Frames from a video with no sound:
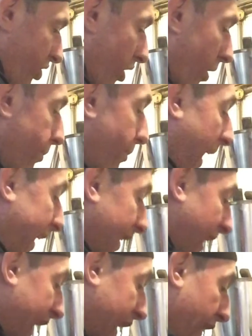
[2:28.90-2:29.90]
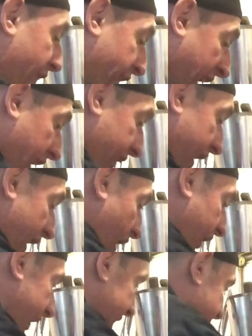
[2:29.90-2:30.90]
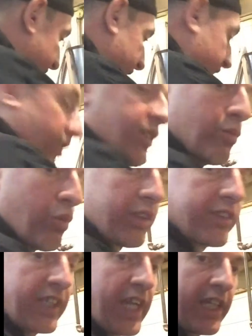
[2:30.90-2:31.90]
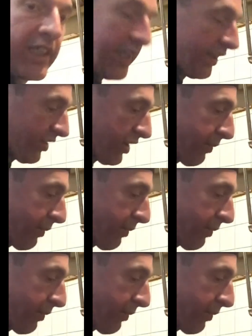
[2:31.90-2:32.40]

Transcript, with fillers: Some might like it thicker than others. It's, once again, it's